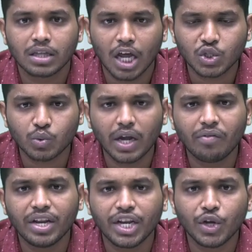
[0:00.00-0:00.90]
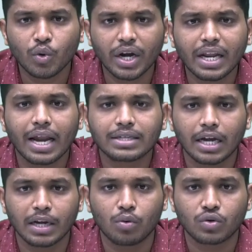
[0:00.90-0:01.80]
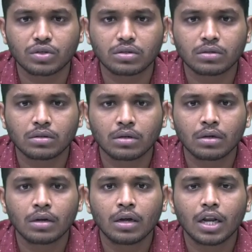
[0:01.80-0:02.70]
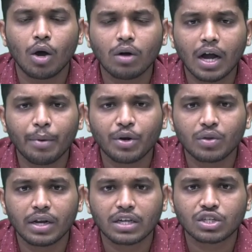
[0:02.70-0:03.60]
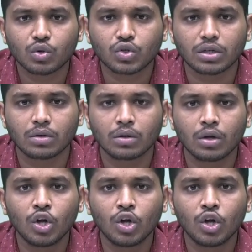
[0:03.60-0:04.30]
That is why we need to read NCERT books. Now coming to the next question.